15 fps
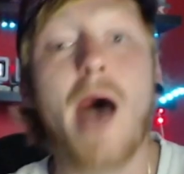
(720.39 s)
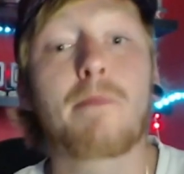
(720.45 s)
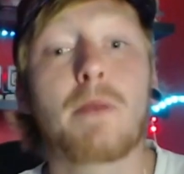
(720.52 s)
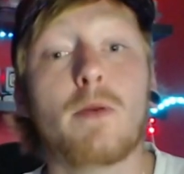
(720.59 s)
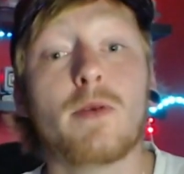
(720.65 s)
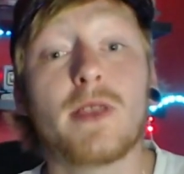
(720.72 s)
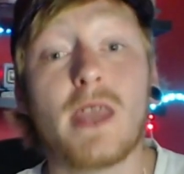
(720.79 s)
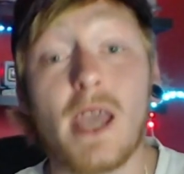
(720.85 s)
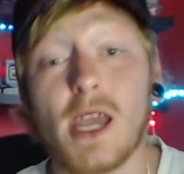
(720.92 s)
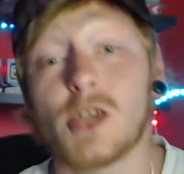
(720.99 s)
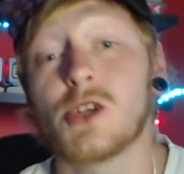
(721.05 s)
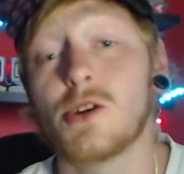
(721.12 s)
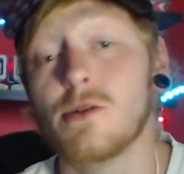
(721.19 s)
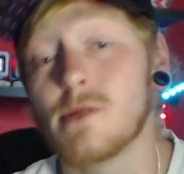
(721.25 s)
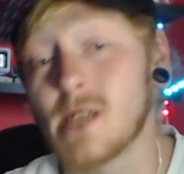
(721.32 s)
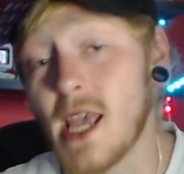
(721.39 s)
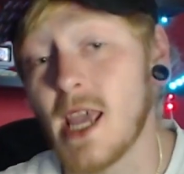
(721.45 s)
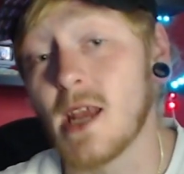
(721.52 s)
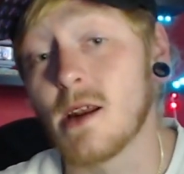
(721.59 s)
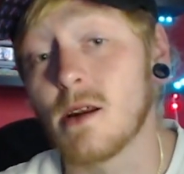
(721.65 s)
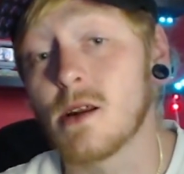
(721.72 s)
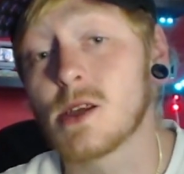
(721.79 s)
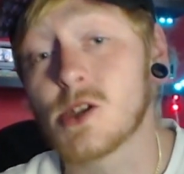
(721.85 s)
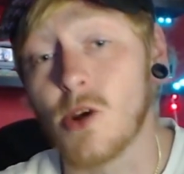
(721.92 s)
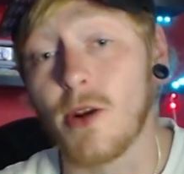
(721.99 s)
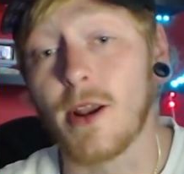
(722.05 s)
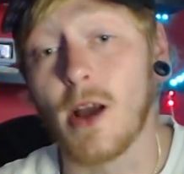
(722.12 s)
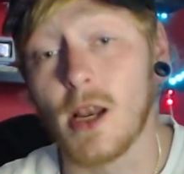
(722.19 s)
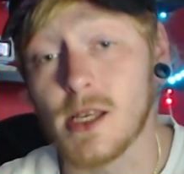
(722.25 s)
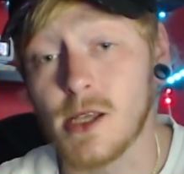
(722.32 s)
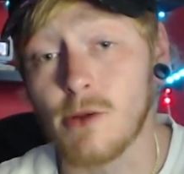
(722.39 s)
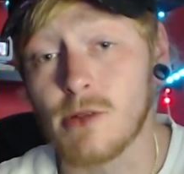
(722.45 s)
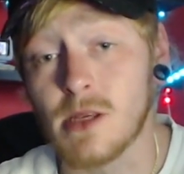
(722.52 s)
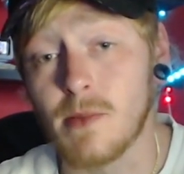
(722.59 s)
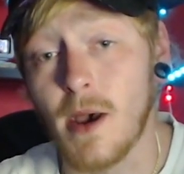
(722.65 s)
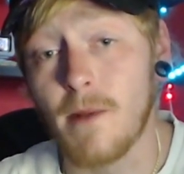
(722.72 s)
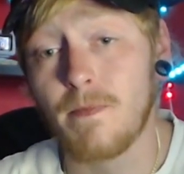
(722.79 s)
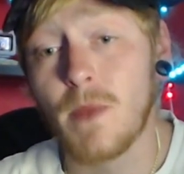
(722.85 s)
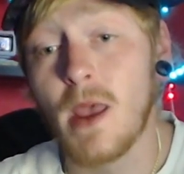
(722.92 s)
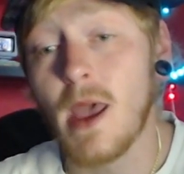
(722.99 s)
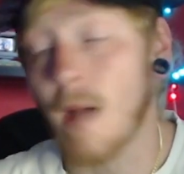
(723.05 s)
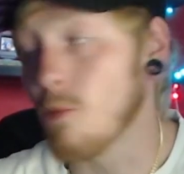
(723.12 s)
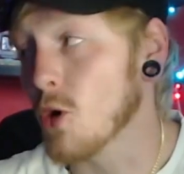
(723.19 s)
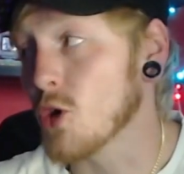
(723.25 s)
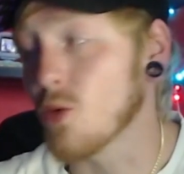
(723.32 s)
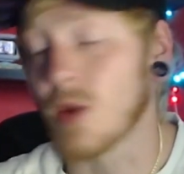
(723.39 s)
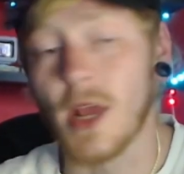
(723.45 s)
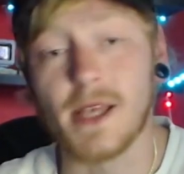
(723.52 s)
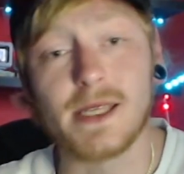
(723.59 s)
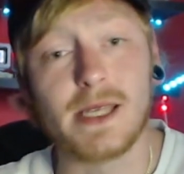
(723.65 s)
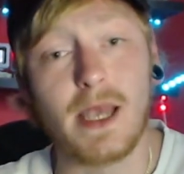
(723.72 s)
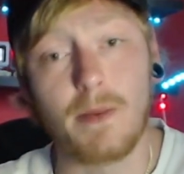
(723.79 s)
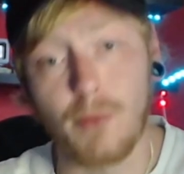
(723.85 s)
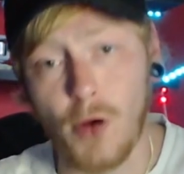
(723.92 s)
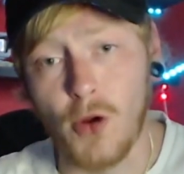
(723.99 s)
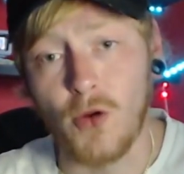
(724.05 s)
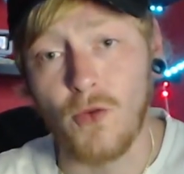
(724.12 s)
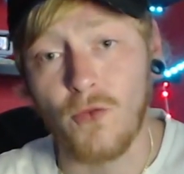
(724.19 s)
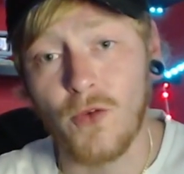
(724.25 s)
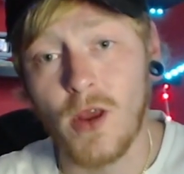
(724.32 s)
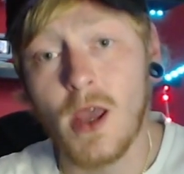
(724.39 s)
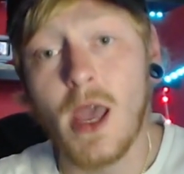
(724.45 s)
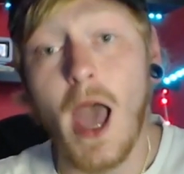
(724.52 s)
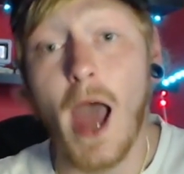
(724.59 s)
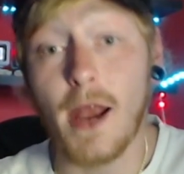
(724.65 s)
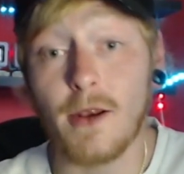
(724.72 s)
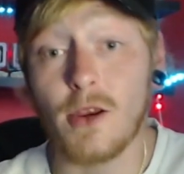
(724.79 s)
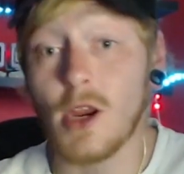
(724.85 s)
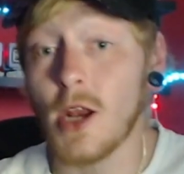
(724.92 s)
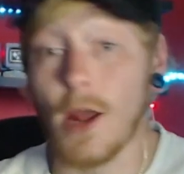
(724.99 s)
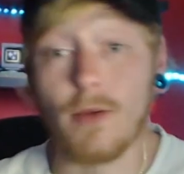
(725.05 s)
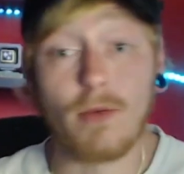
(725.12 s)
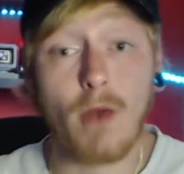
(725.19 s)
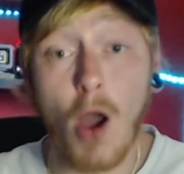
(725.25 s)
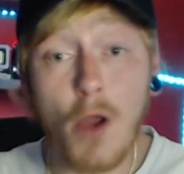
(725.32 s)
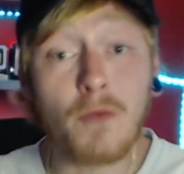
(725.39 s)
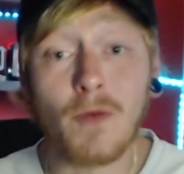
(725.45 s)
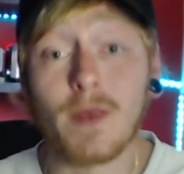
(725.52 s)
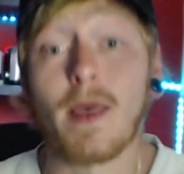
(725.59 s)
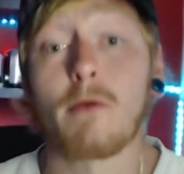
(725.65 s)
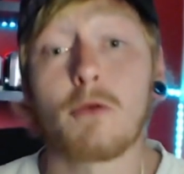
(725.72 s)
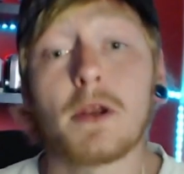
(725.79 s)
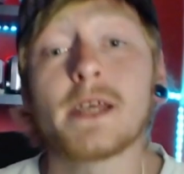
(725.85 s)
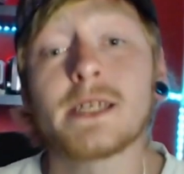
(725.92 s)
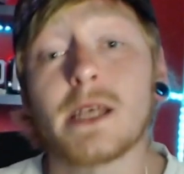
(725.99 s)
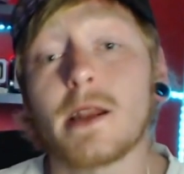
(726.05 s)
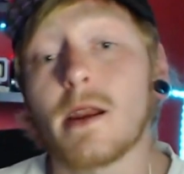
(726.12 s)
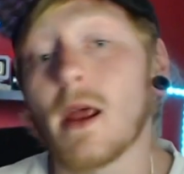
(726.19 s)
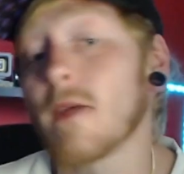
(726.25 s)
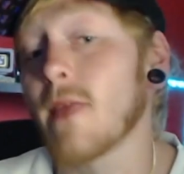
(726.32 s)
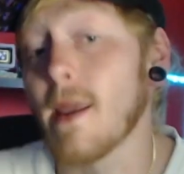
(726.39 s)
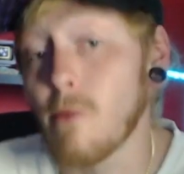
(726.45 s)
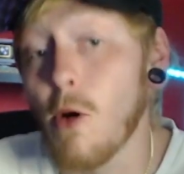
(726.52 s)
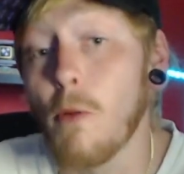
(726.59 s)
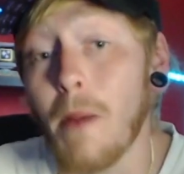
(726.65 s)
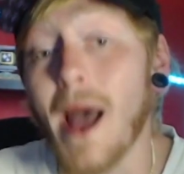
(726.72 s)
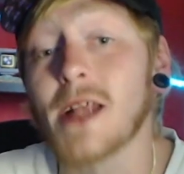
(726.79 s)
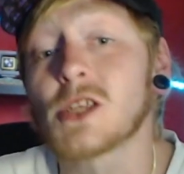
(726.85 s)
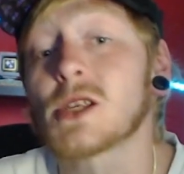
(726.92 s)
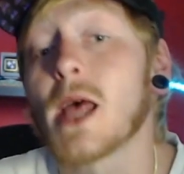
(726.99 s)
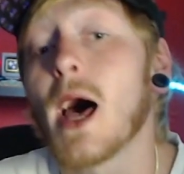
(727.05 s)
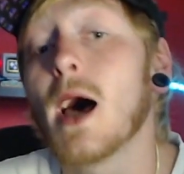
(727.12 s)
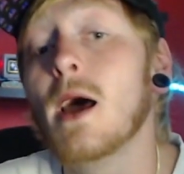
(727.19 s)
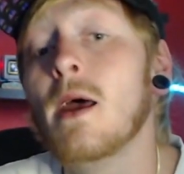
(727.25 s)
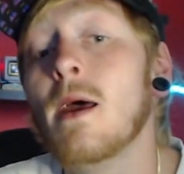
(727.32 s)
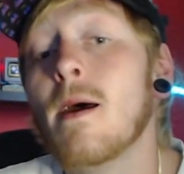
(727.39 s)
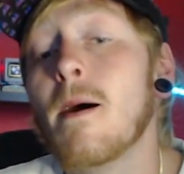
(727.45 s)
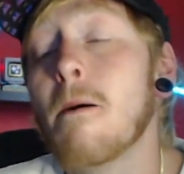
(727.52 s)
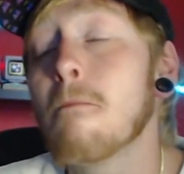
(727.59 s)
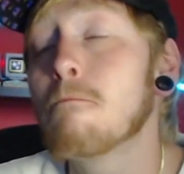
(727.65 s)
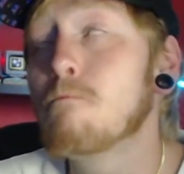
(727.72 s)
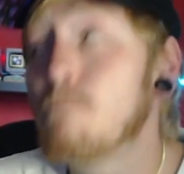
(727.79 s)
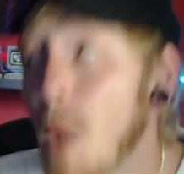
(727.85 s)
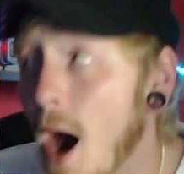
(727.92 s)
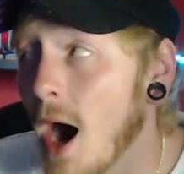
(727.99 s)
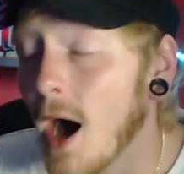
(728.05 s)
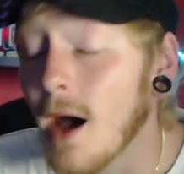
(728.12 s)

with the issues in Sonic Colors Ultimate and what you would like to see improved. And, you know, hopefully they will listen and they will patch that. But